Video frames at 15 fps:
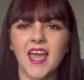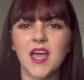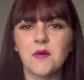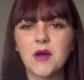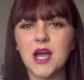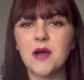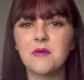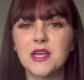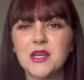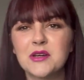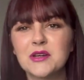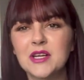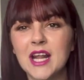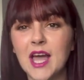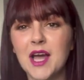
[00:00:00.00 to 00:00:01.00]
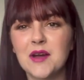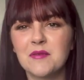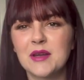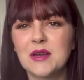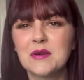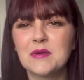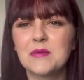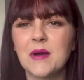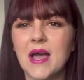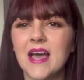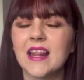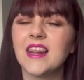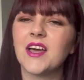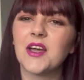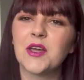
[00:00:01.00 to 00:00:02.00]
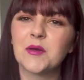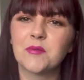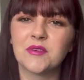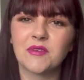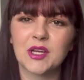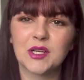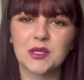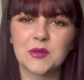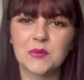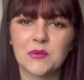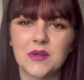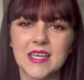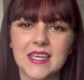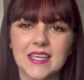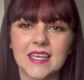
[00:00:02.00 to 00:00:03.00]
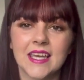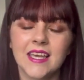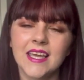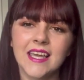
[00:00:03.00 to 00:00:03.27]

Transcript: Are we all well? I hope we've had a good week.